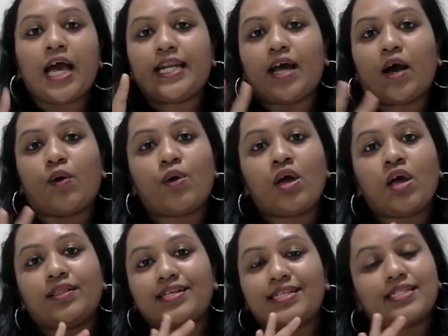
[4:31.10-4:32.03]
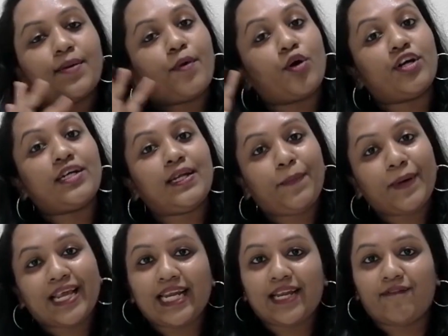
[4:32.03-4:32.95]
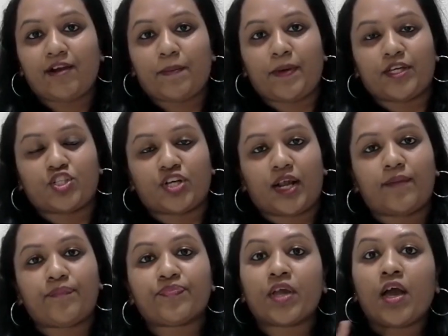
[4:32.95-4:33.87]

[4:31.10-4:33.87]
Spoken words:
Now, this is about a typically developing child.